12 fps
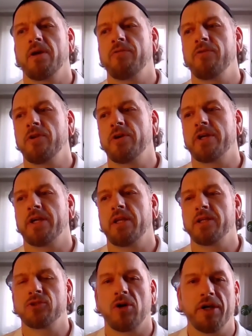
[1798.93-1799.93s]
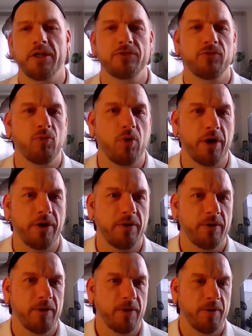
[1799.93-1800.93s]
if you look at electronics, for
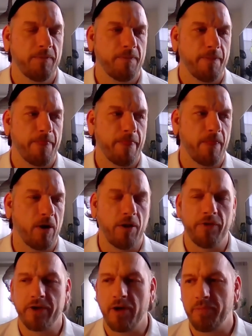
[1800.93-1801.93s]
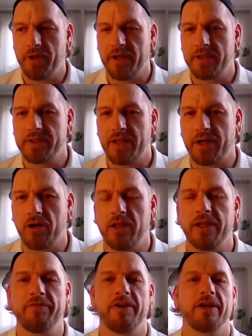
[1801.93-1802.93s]
one, all the companies that are
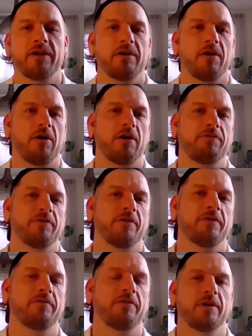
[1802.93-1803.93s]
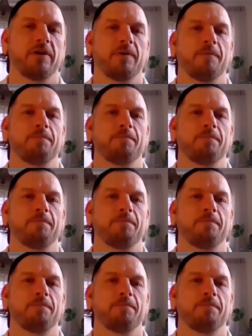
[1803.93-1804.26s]
living off of